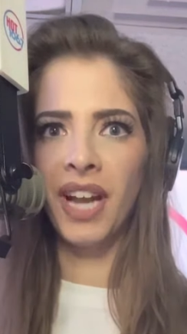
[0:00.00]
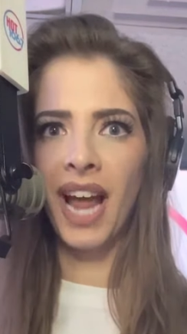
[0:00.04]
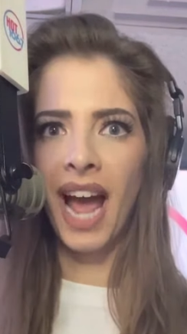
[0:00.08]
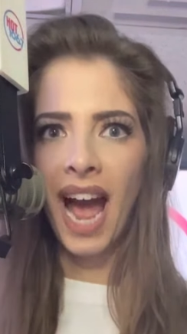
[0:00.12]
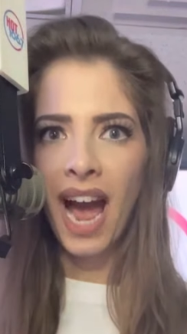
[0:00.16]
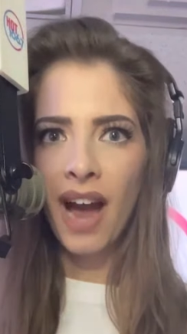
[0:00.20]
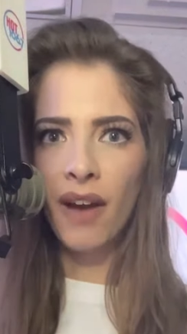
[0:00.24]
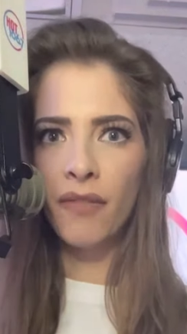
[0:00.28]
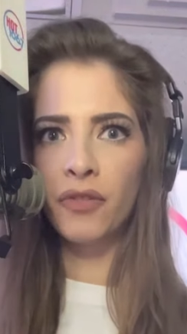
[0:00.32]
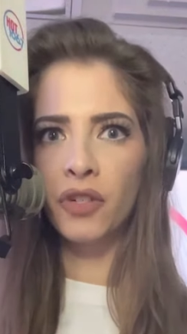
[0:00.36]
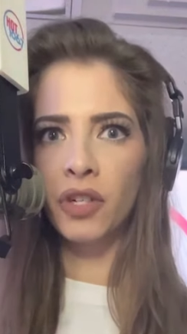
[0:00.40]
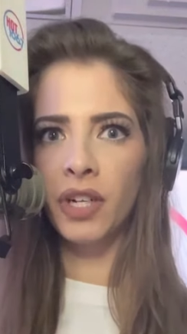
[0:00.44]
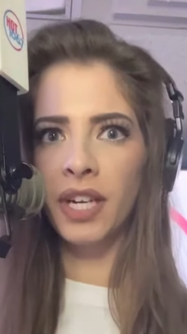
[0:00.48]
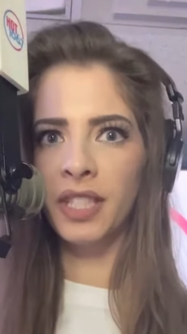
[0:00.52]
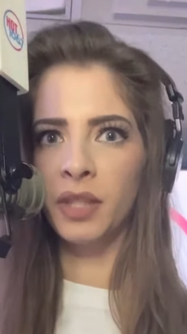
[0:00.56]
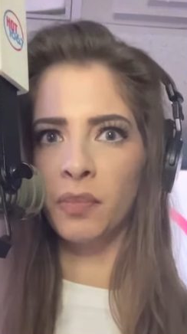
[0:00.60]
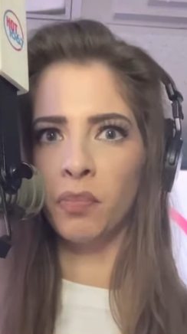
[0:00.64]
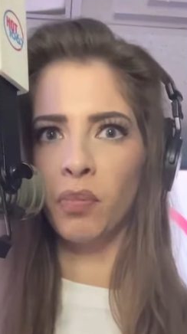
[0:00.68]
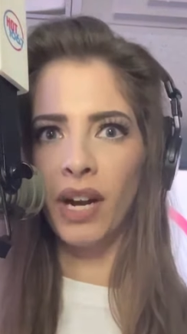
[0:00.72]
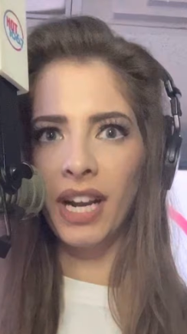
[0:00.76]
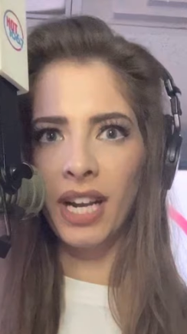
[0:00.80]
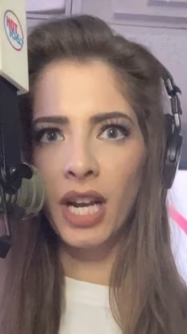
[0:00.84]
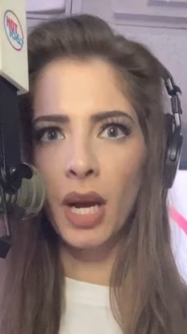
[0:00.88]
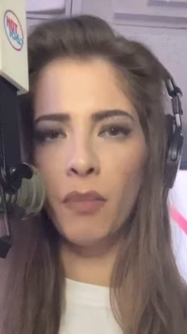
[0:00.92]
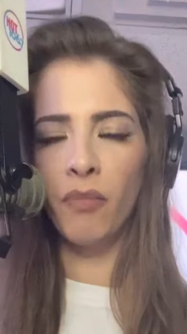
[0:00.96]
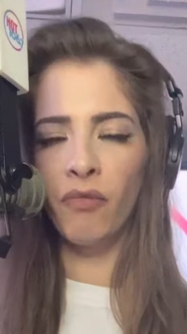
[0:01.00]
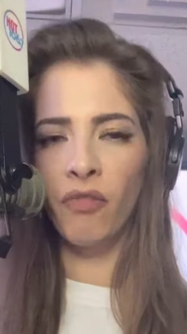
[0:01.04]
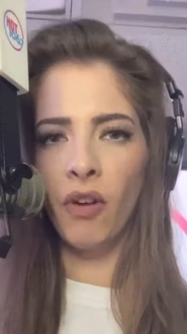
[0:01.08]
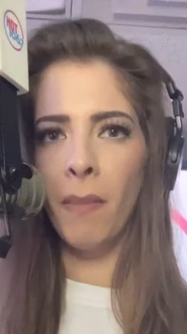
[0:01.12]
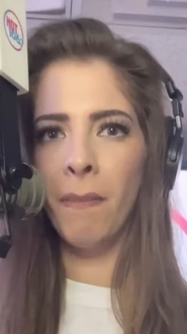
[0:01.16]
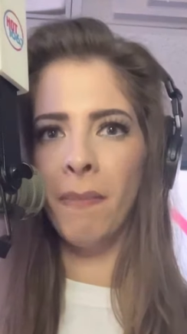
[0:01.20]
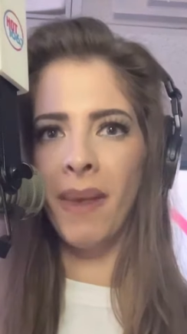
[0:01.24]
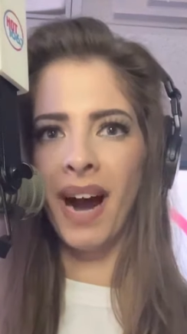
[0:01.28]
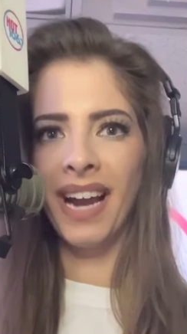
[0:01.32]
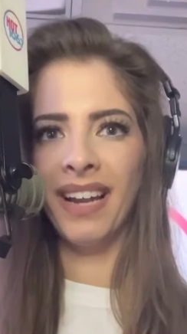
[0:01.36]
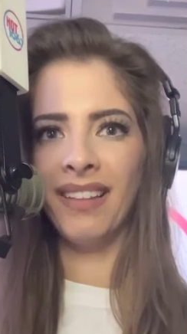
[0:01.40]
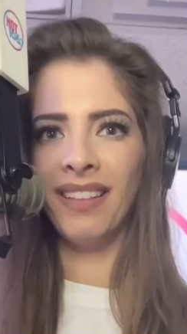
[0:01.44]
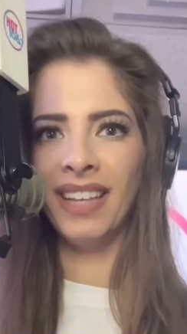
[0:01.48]
after his breakup from
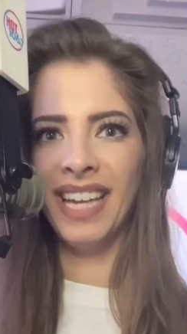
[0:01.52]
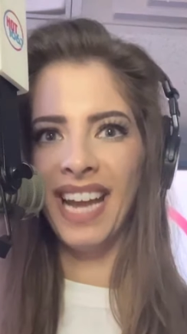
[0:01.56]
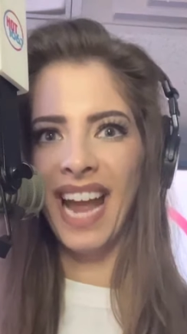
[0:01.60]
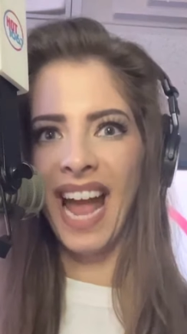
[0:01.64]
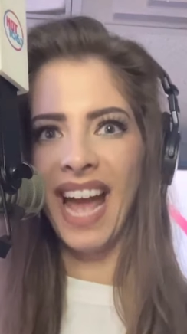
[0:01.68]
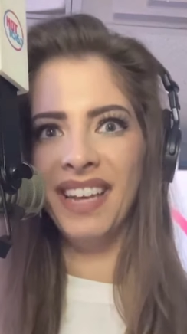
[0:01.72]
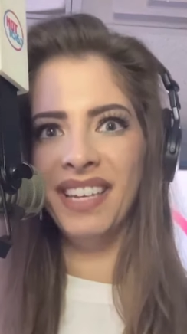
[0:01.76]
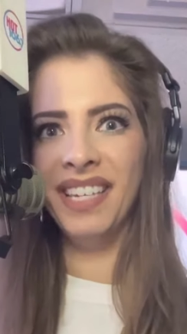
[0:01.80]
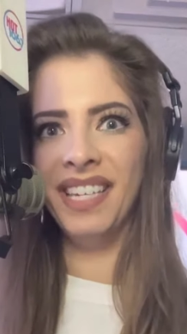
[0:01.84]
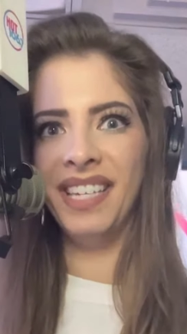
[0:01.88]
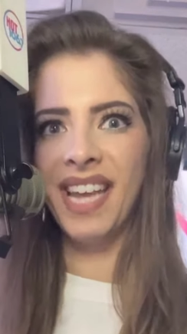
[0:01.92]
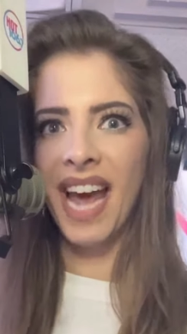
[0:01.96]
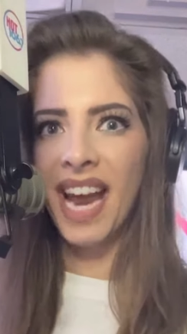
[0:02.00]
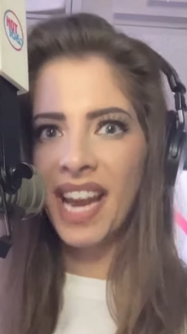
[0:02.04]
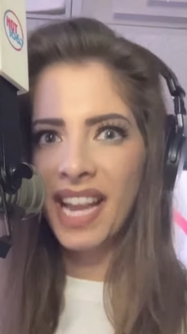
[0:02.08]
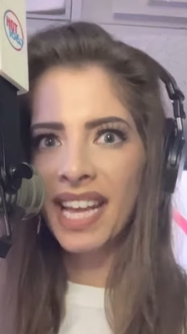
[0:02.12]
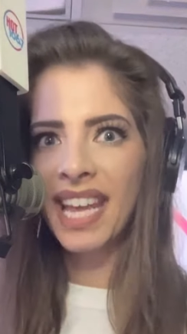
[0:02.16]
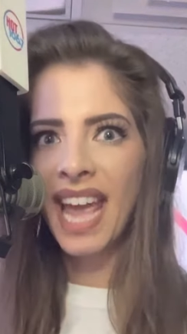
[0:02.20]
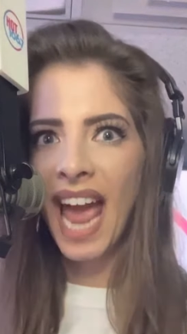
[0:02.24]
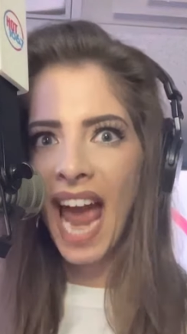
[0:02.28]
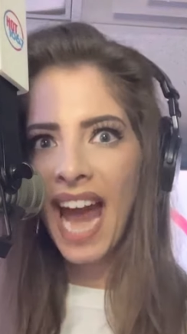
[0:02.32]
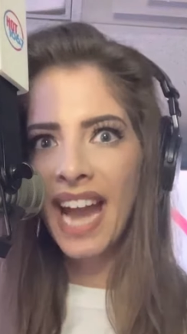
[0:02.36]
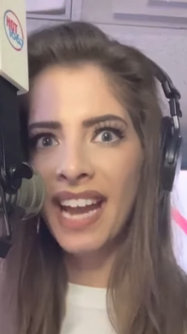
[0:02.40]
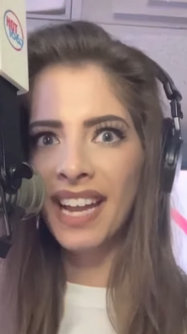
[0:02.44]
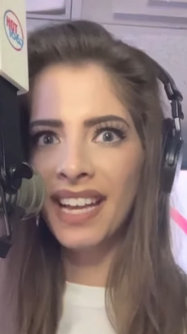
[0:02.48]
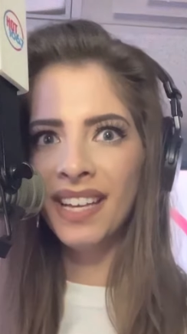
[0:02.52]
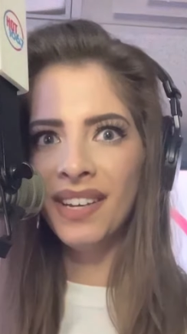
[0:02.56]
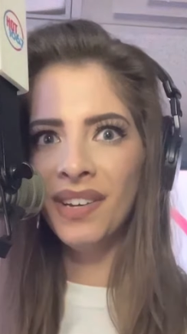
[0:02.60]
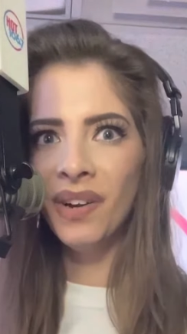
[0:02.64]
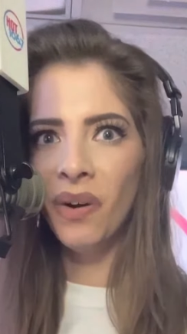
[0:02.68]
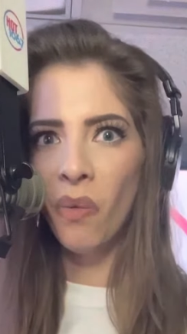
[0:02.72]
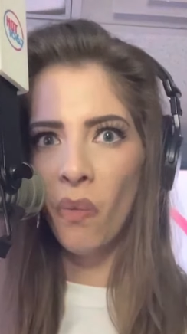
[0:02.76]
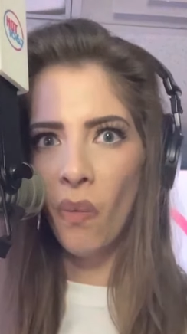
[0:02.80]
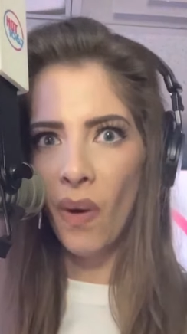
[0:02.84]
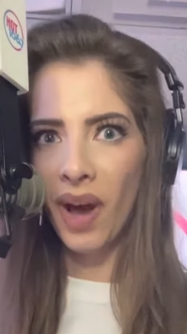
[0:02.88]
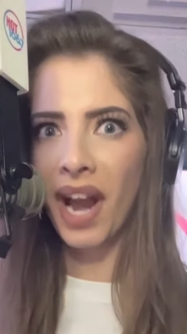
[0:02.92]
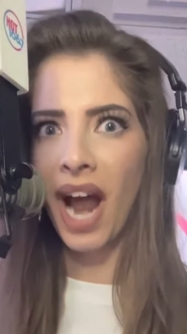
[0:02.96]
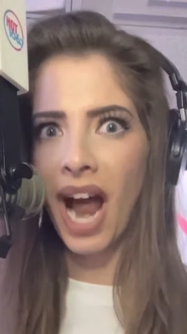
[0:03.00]
Miley and dedicated
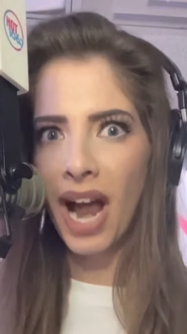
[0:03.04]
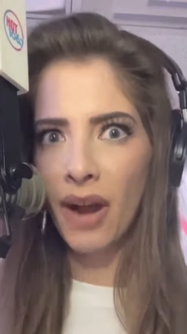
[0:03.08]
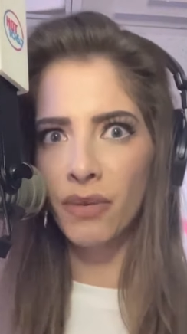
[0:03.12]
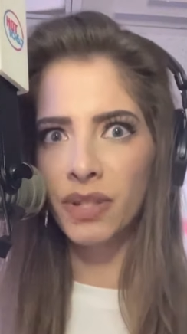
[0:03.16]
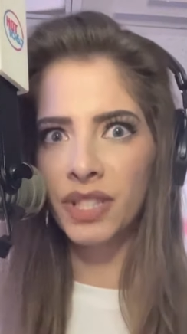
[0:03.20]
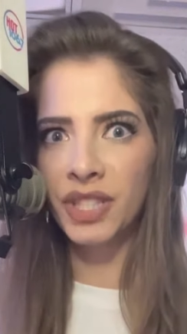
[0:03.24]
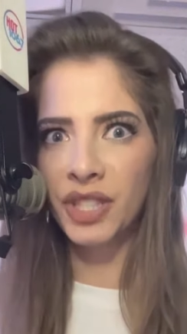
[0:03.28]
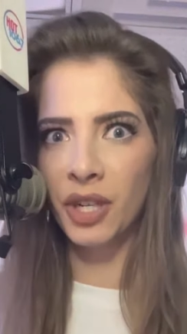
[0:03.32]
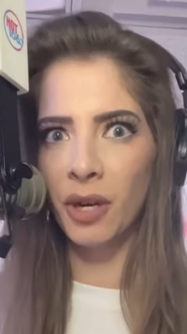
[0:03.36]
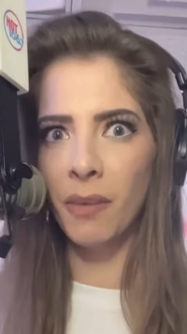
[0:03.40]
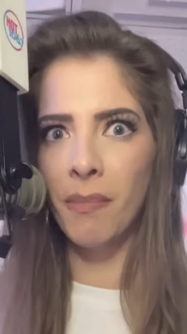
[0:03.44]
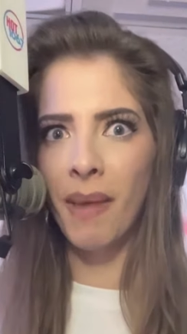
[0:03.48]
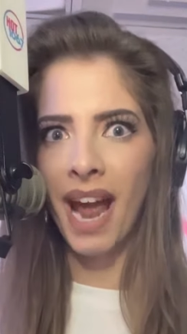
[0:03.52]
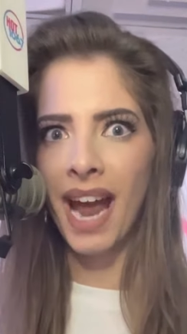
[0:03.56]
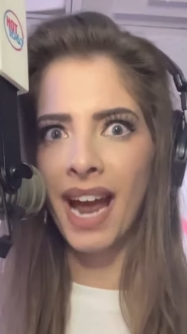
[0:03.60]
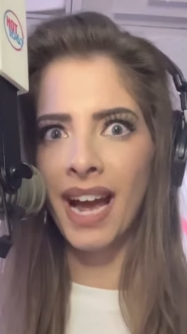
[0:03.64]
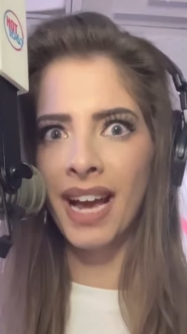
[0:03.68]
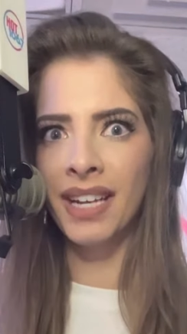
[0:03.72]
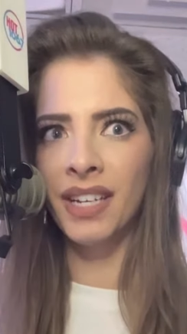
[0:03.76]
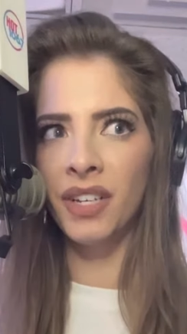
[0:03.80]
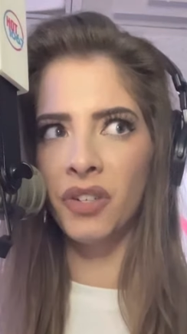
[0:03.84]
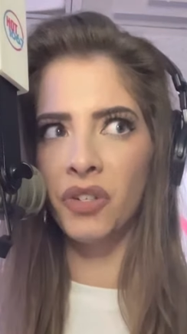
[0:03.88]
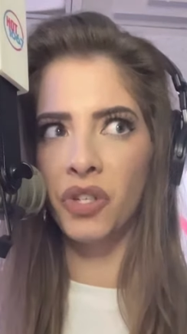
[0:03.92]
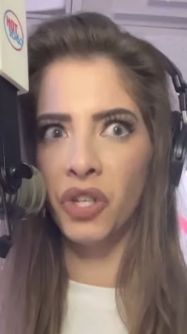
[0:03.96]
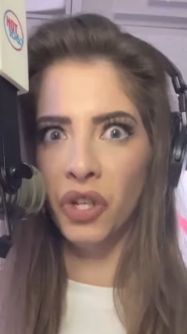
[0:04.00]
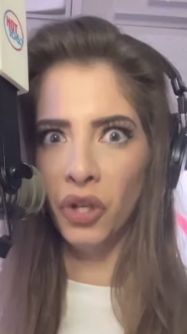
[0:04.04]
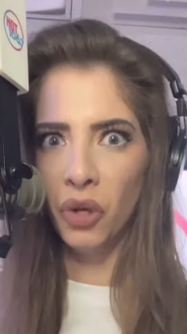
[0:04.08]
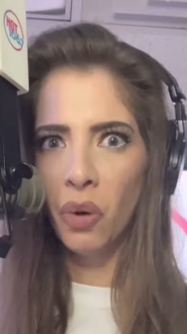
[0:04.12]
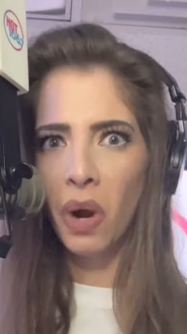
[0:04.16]
When I Was Your Man to